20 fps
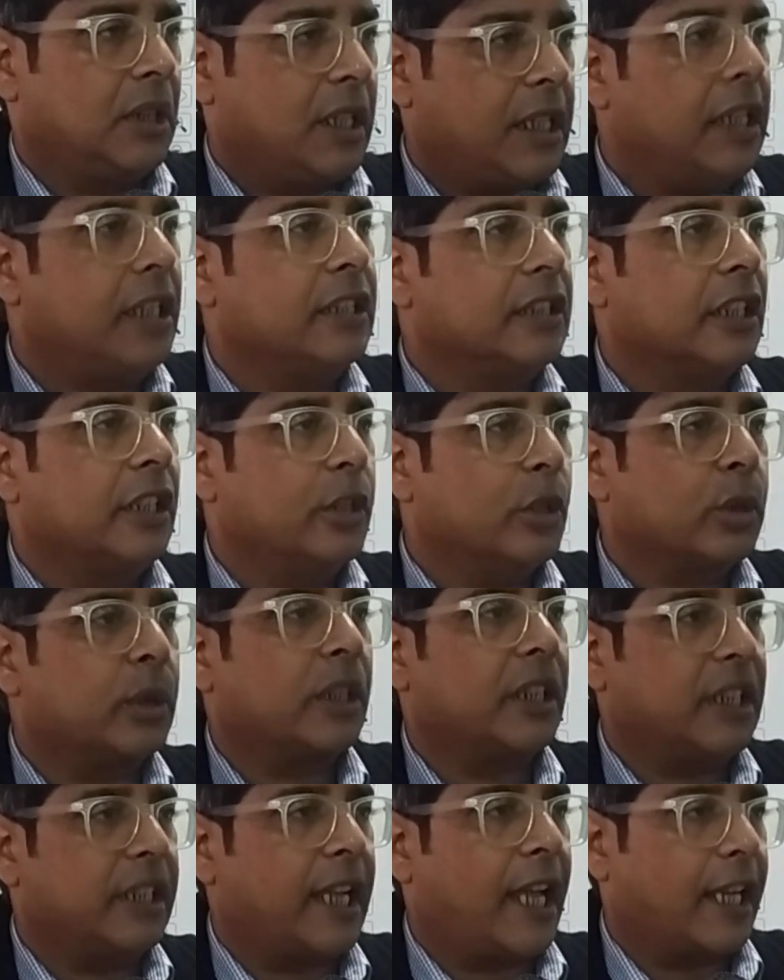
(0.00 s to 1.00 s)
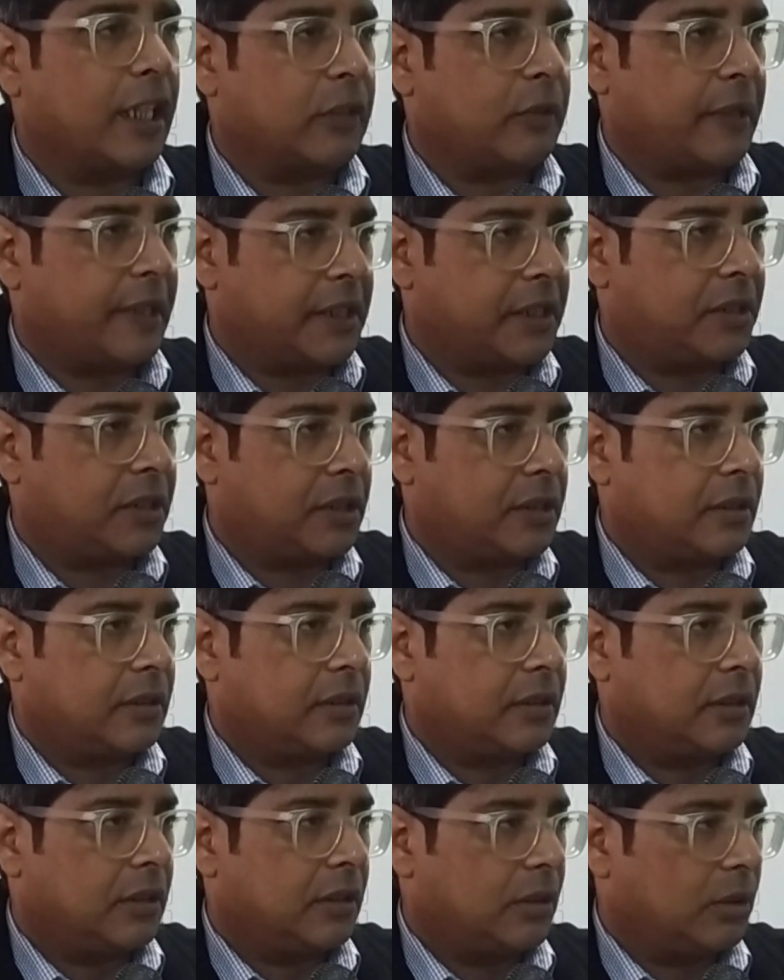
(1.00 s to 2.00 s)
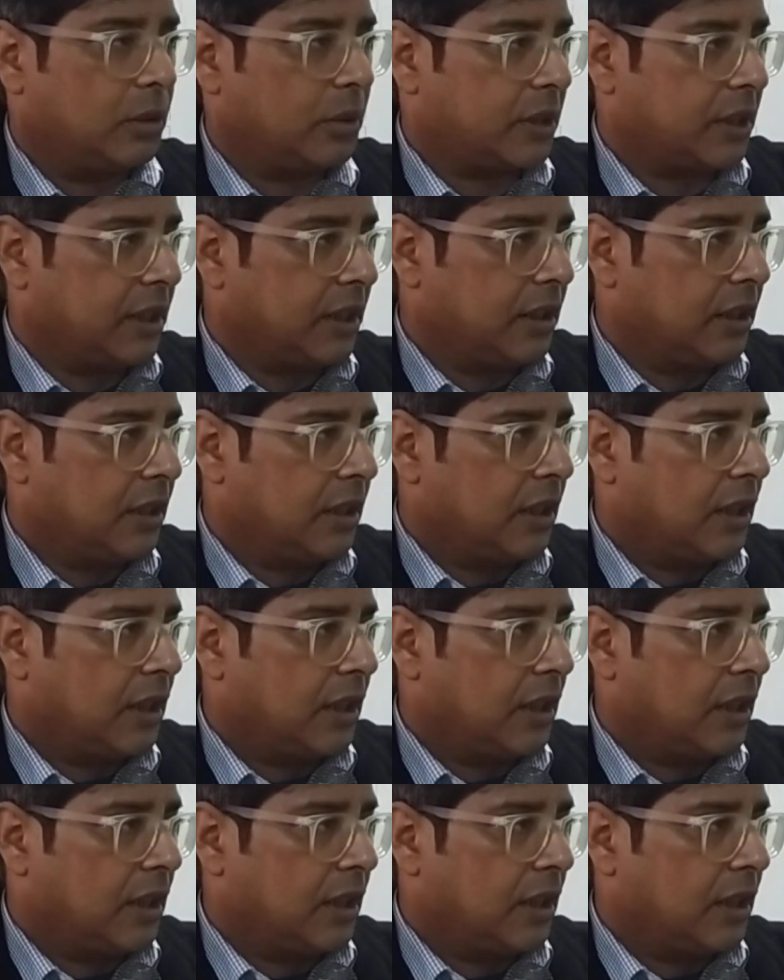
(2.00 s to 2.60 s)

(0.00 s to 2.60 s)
in the local language. Okay,